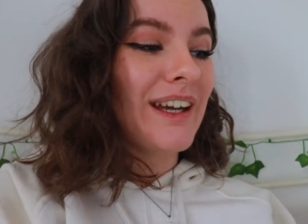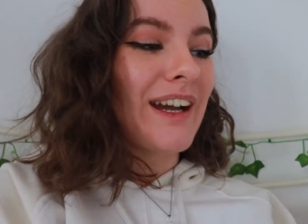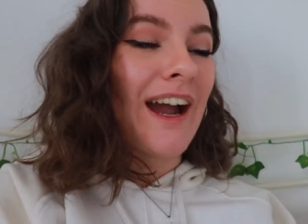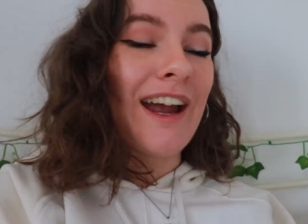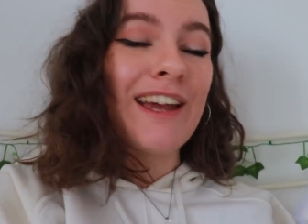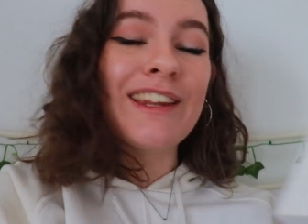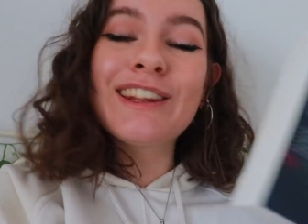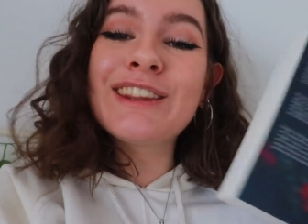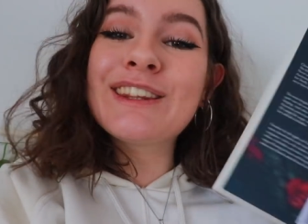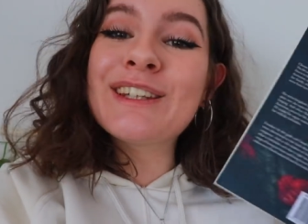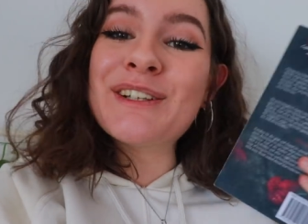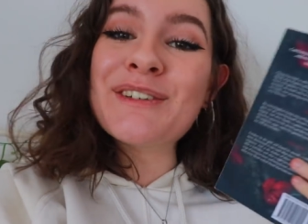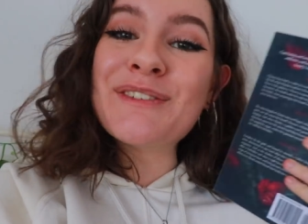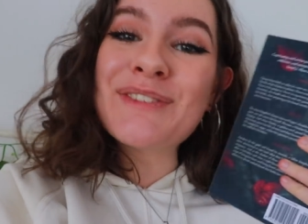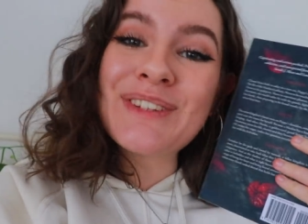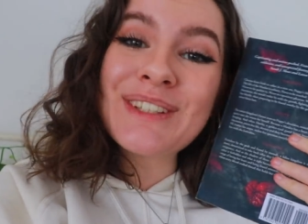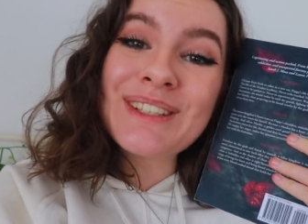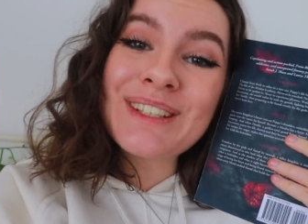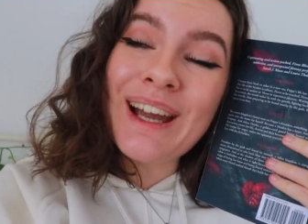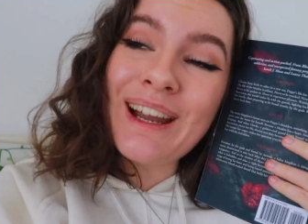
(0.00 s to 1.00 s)
I
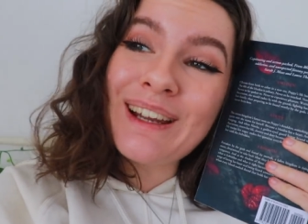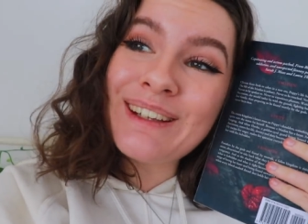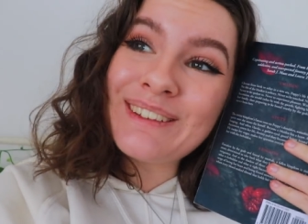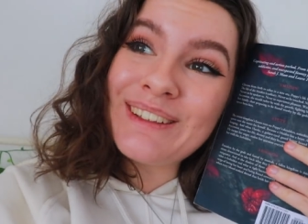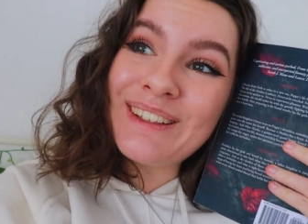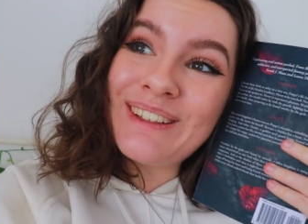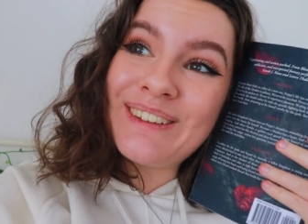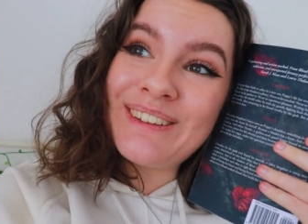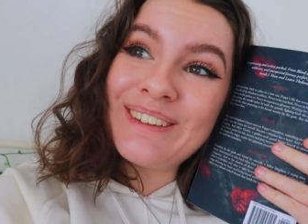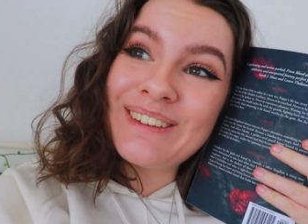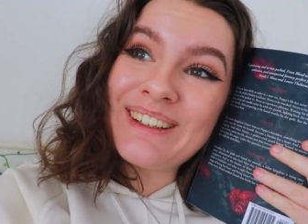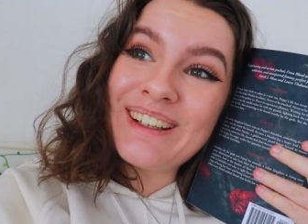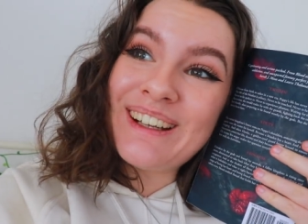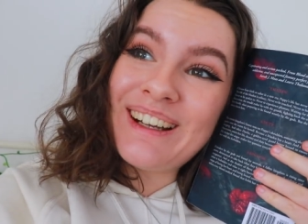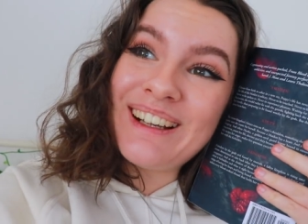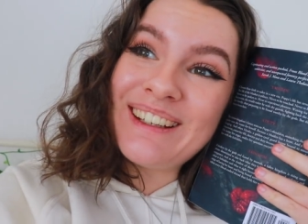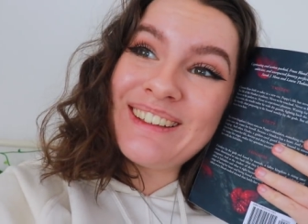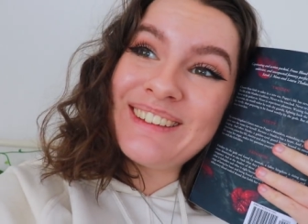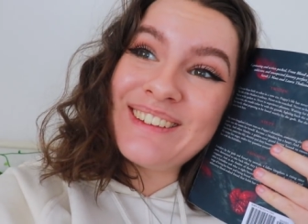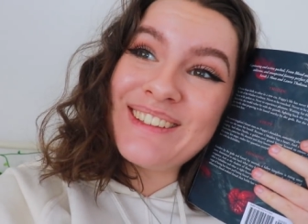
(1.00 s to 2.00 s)
love the dialogue.
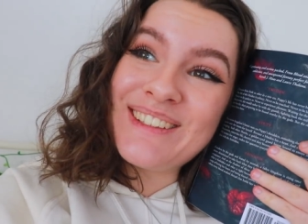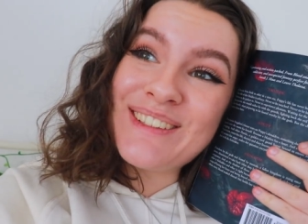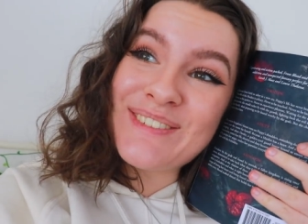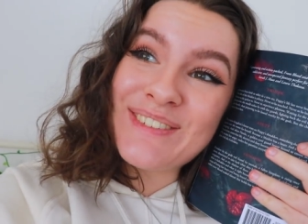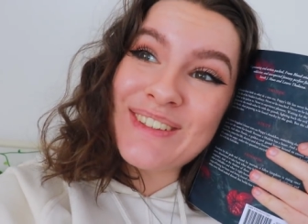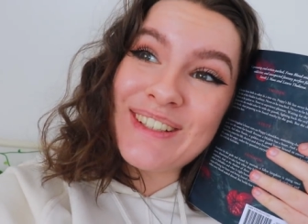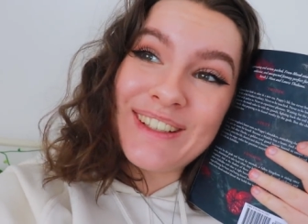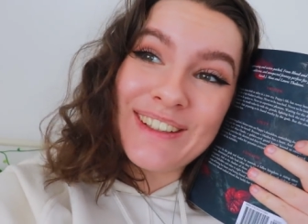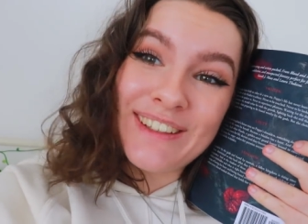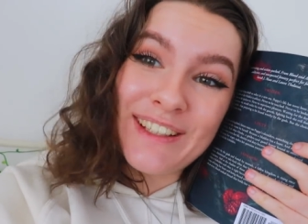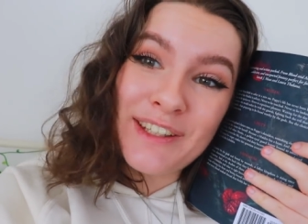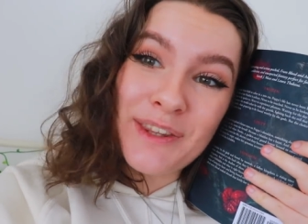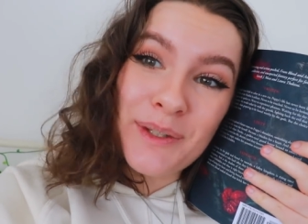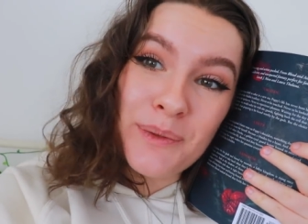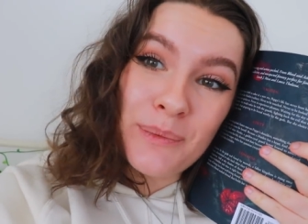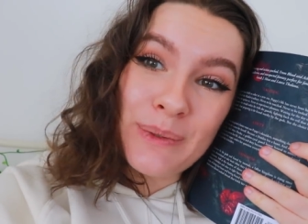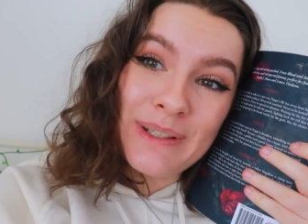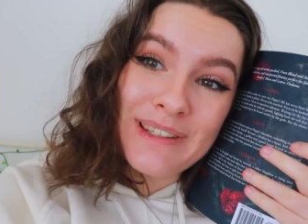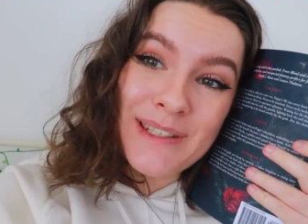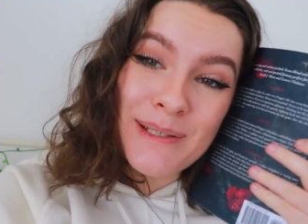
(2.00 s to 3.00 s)
I love it. Like, the
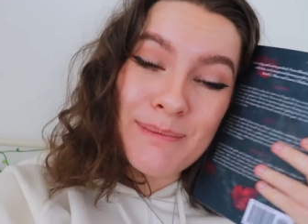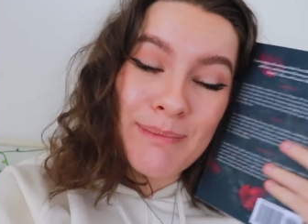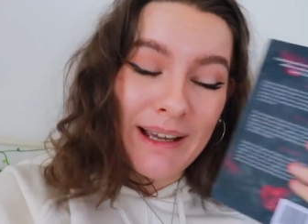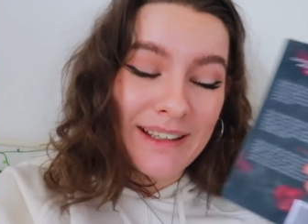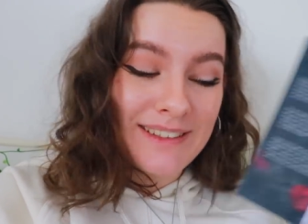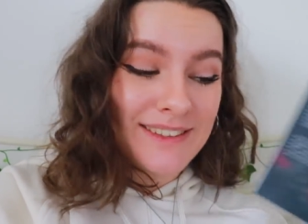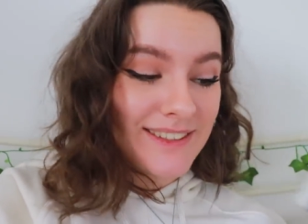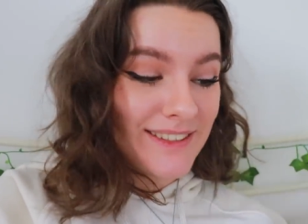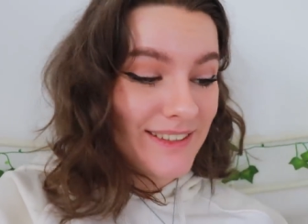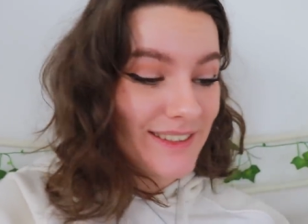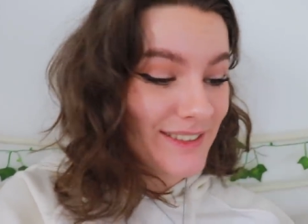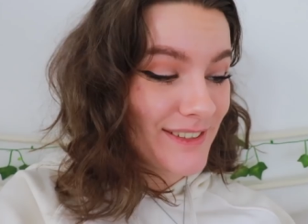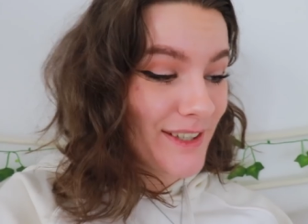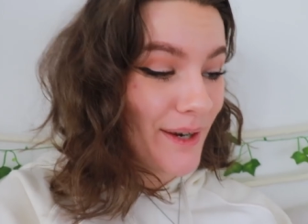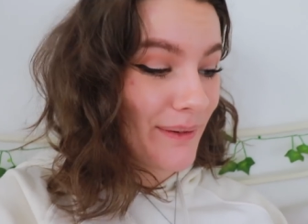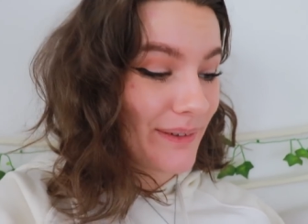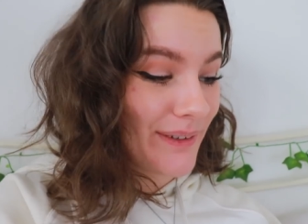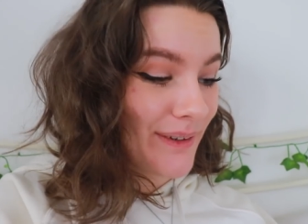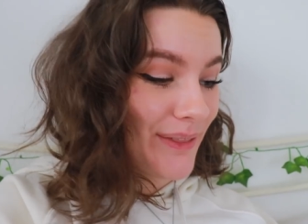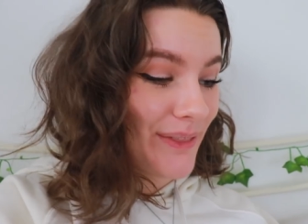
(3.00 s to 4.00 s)
witty banter that's
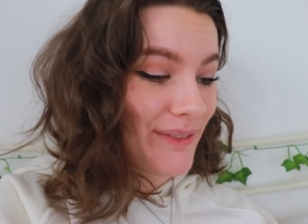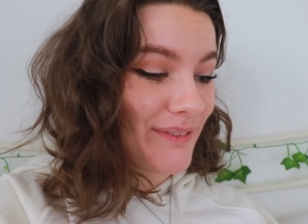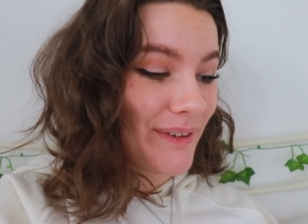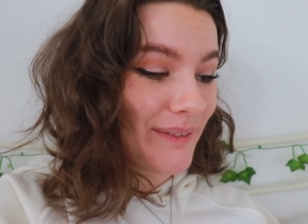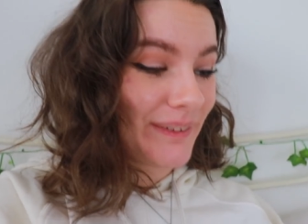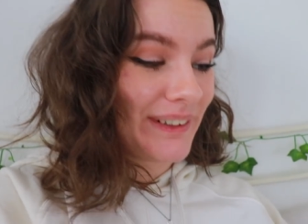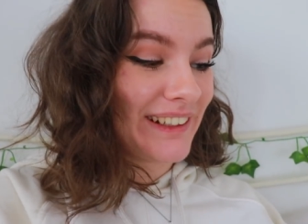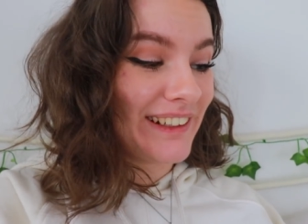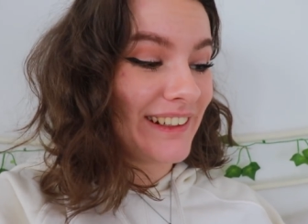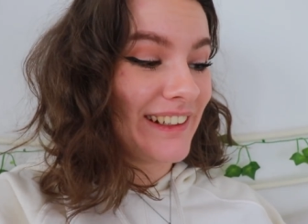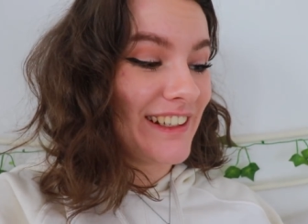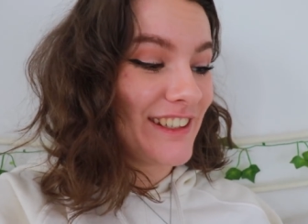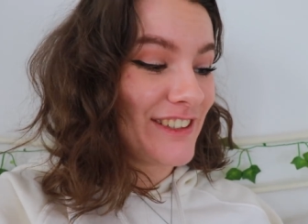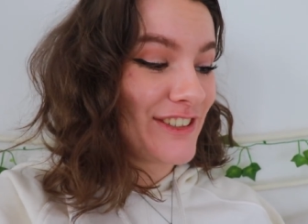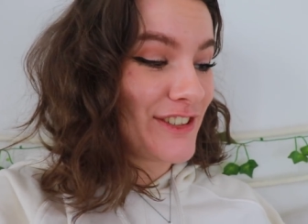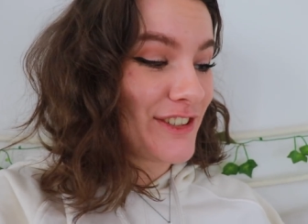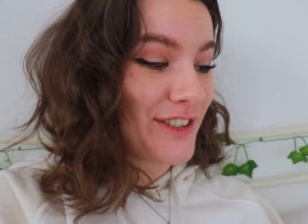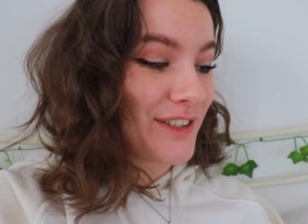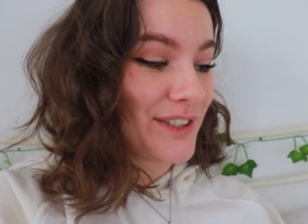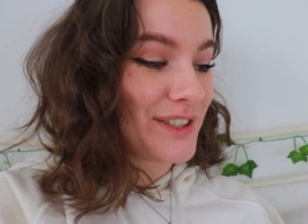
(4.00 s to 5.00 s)
going on through it is
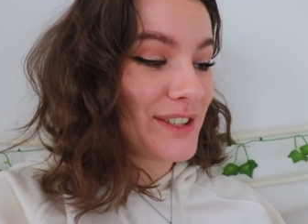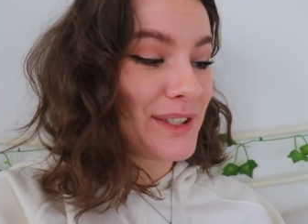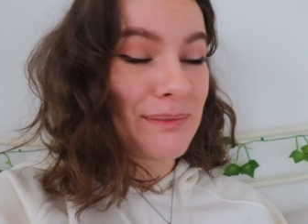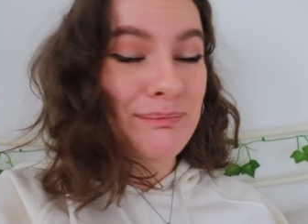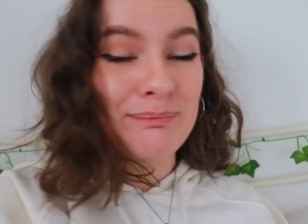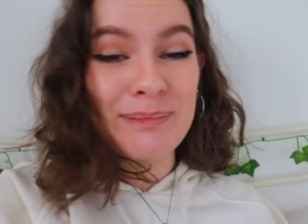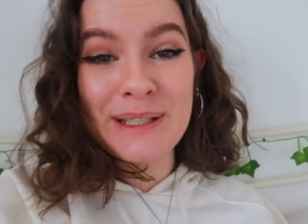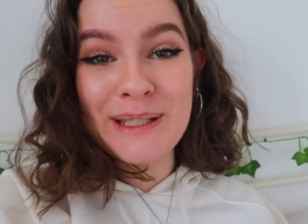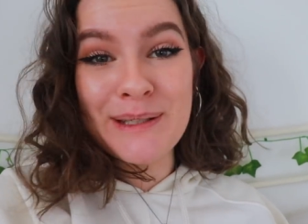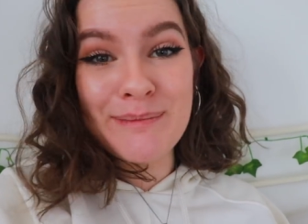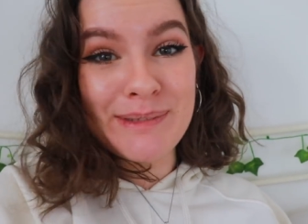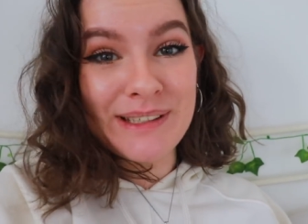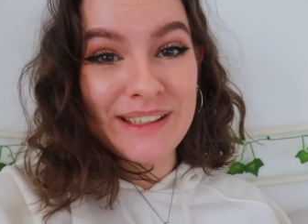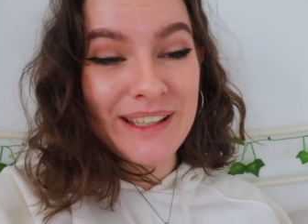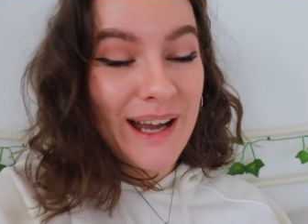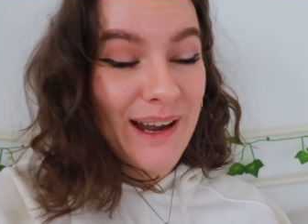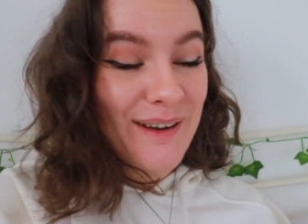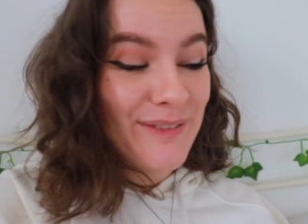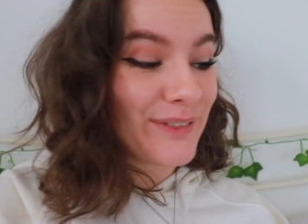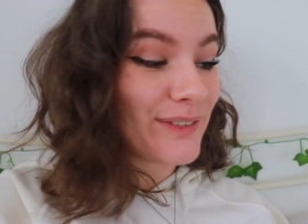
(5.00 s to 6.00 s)
just making me
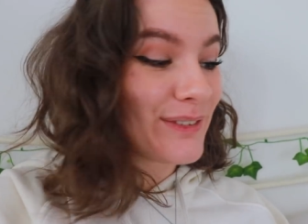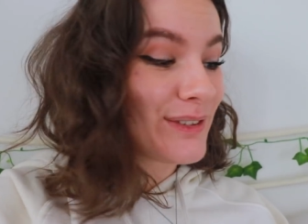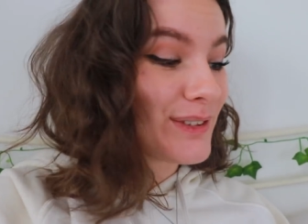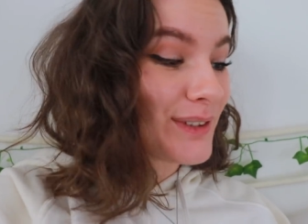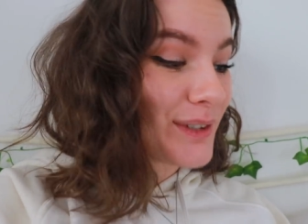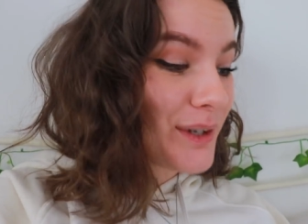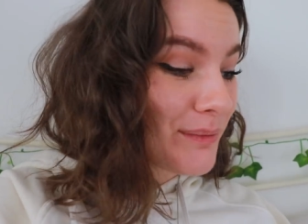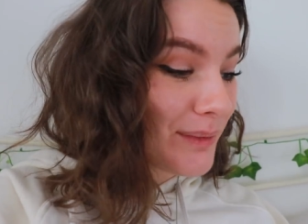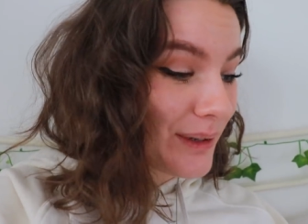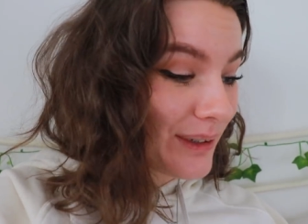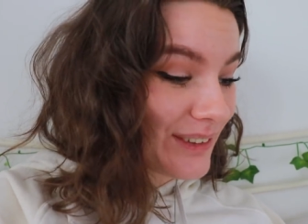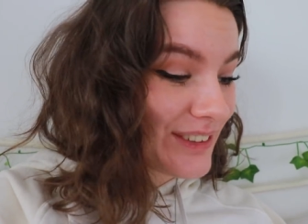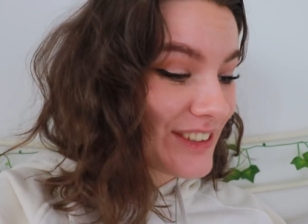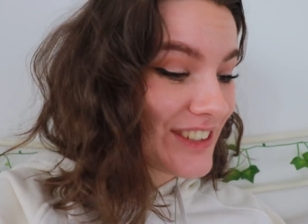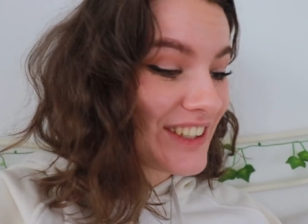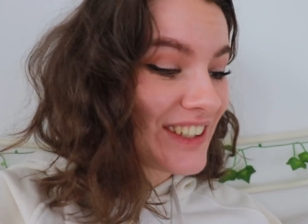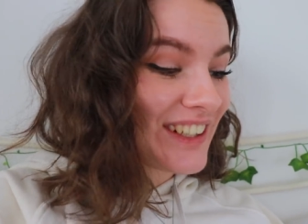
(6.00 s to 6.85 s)
laugh so much.